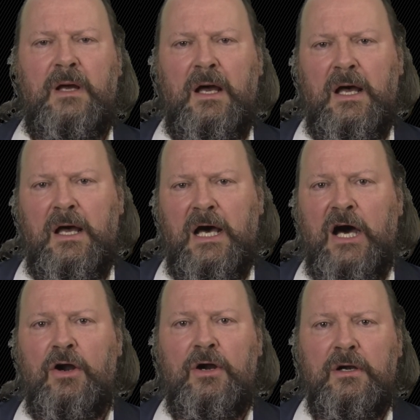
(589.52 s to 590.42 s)

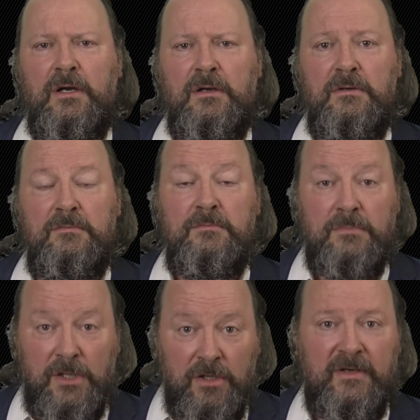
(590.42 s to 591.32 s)
our
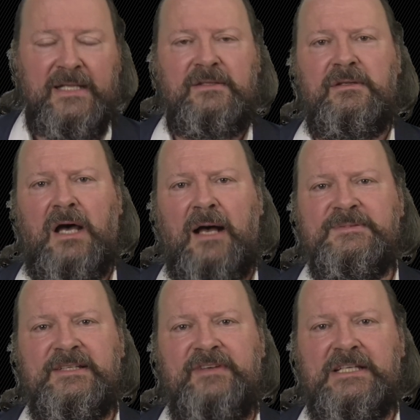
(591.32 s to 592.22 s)
current
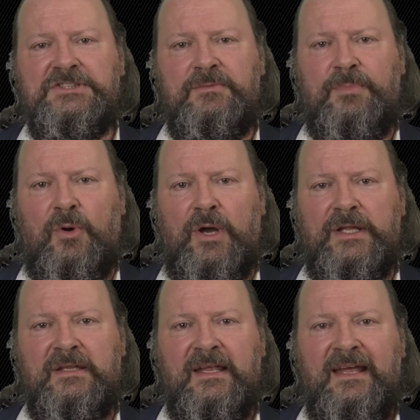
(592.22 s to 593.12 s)
observation
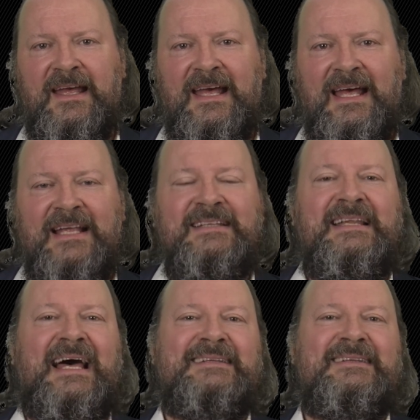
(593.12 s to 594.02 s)
point,
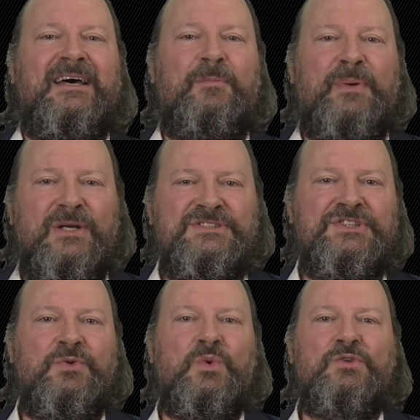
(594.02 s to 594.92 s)
that a
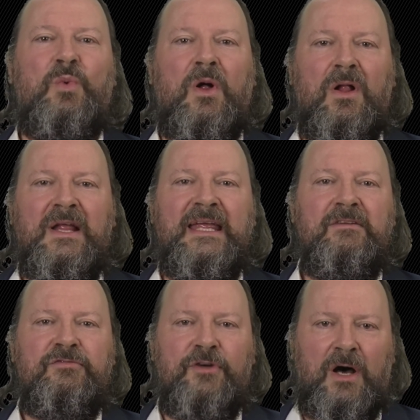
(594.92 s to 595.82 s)
person would walk
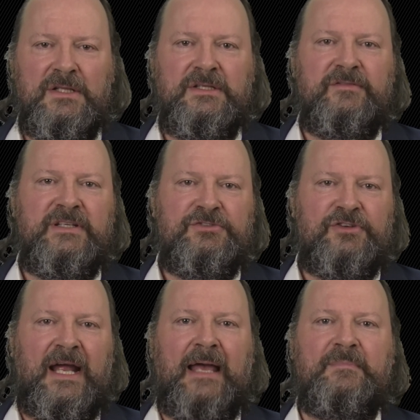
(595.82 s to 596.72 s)
in front of the
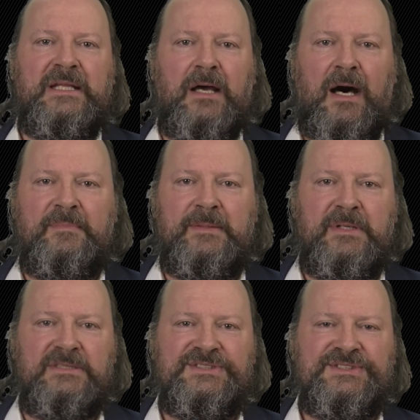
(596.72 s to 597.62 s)
tram, the
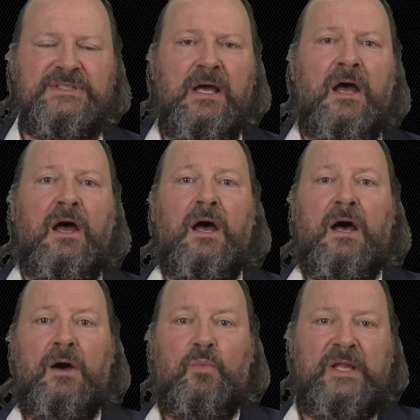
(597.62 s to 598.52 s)
omnibus,
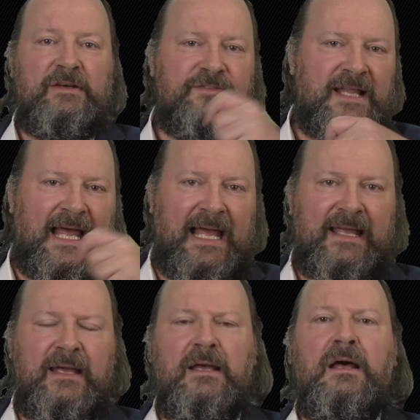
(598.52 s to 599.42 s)
with a
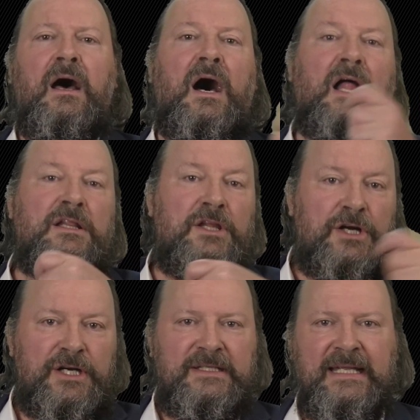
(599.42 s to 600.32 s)
flag,
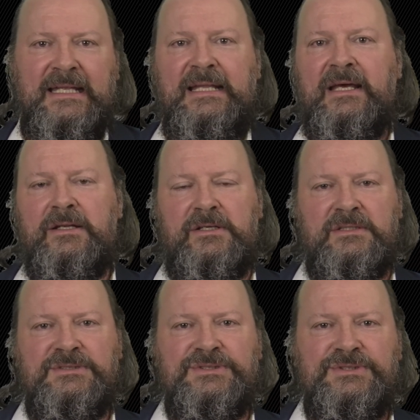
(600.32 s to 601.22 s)
alerting the
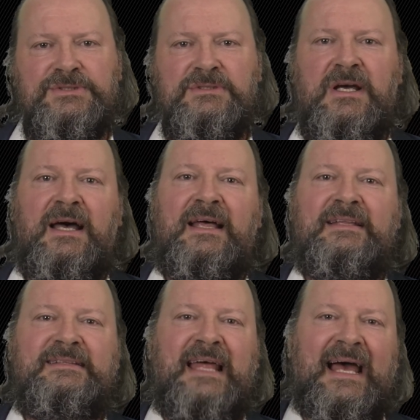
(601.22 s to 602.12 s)
others
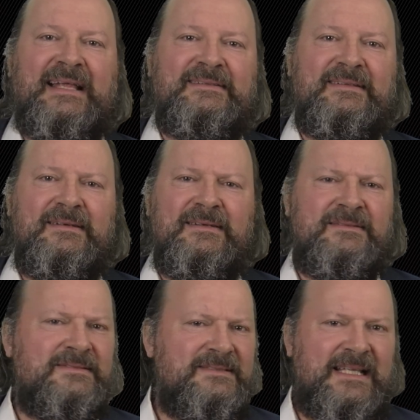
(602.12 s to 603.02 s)
that
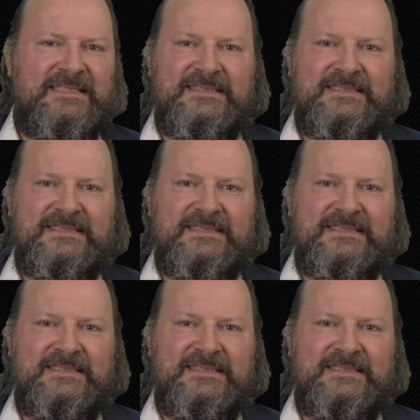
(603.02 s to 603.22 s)
this